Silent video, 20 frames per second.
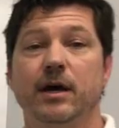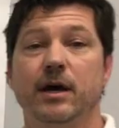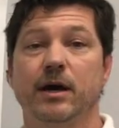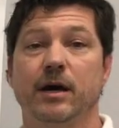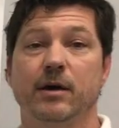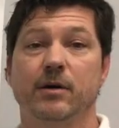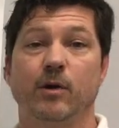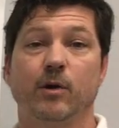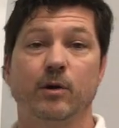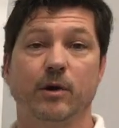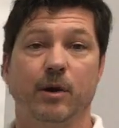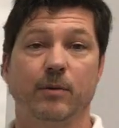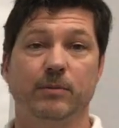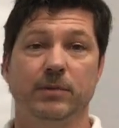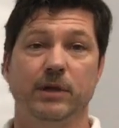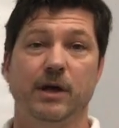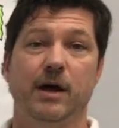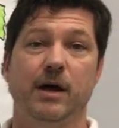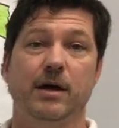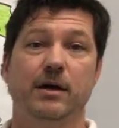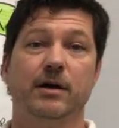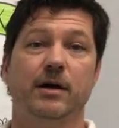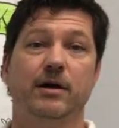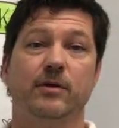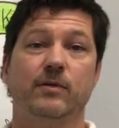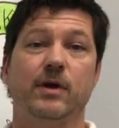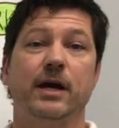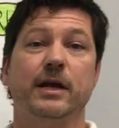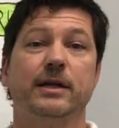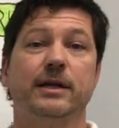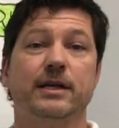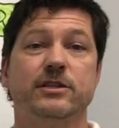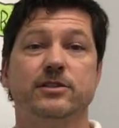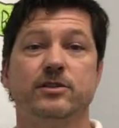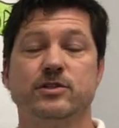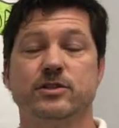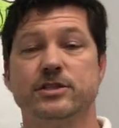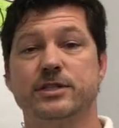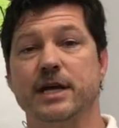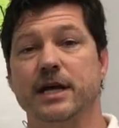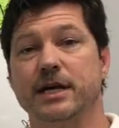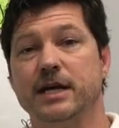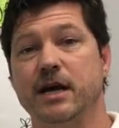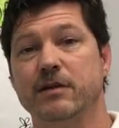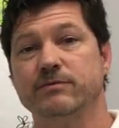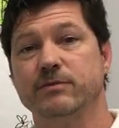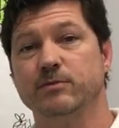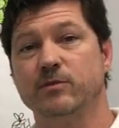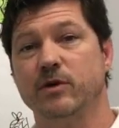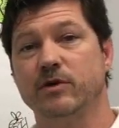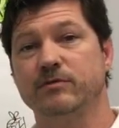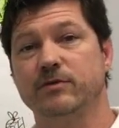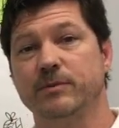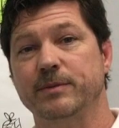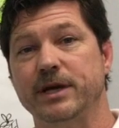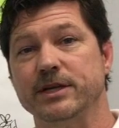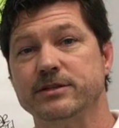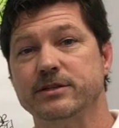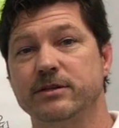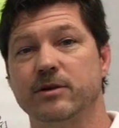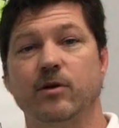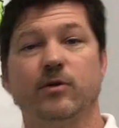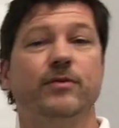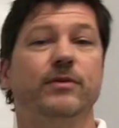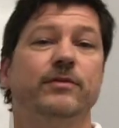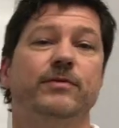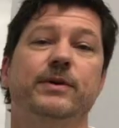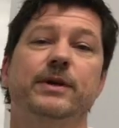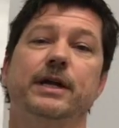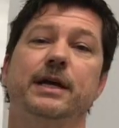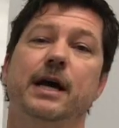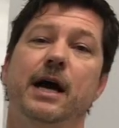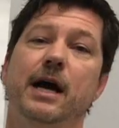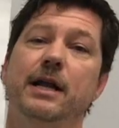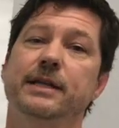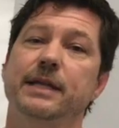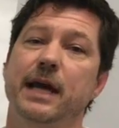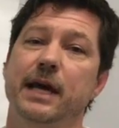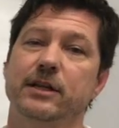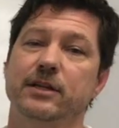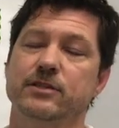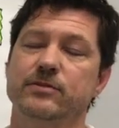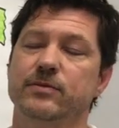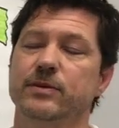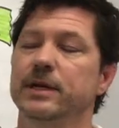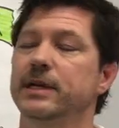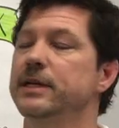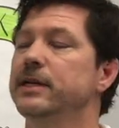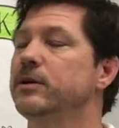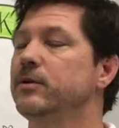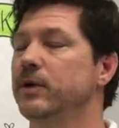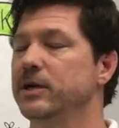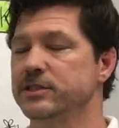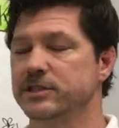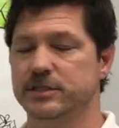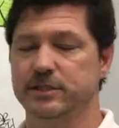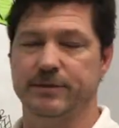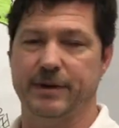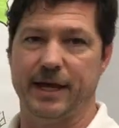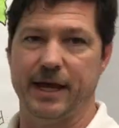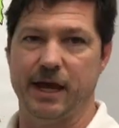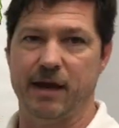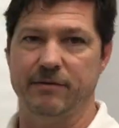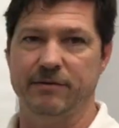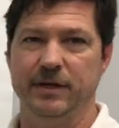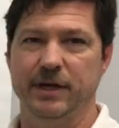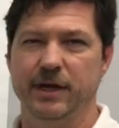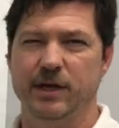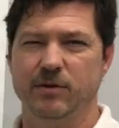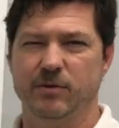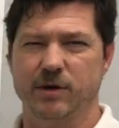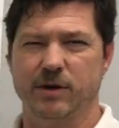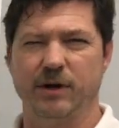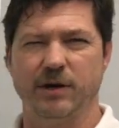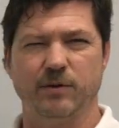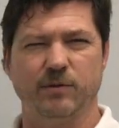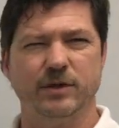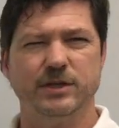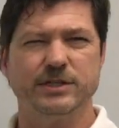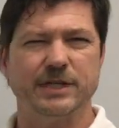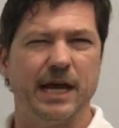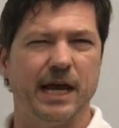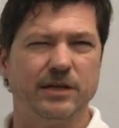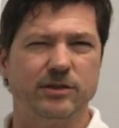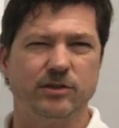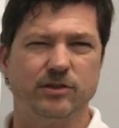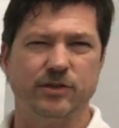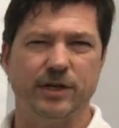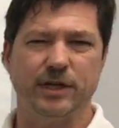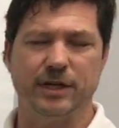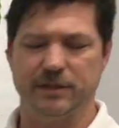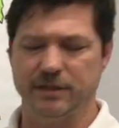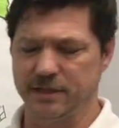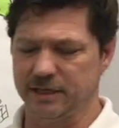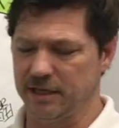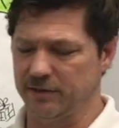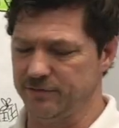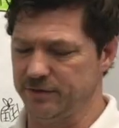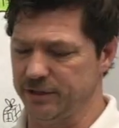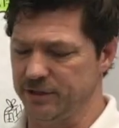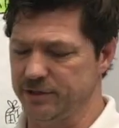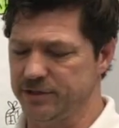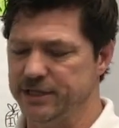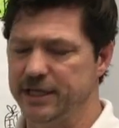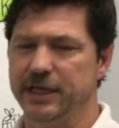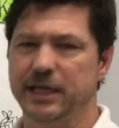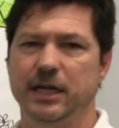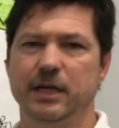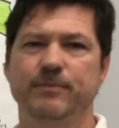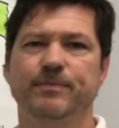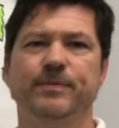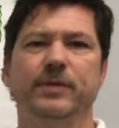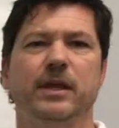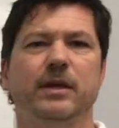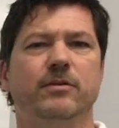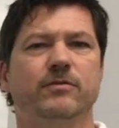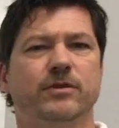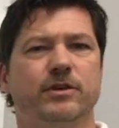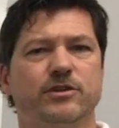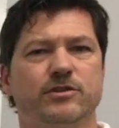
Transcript: or our blog on rocket9solutions.com for more information, or feel free to contact us for any questions you might have regarding what does Agile training look like for your team, for